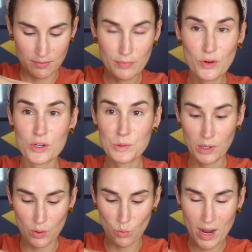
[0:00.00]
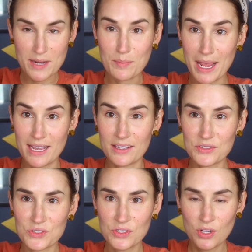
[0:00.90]
I'm of course wearing white
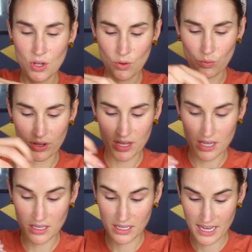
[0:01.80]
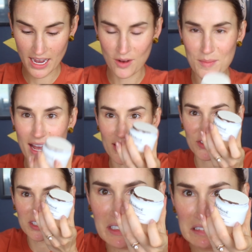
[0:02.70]
pants with a cacao mask.